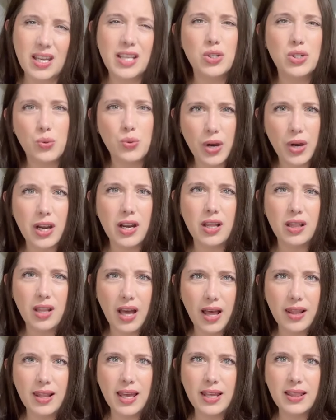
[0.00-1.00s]
I do wear it a
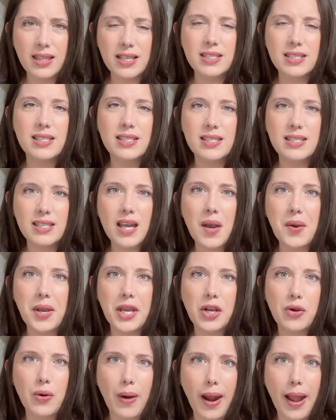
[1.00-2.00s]
lot like this. This is how
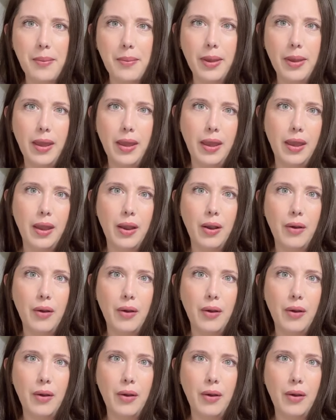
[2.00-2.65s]
I grab it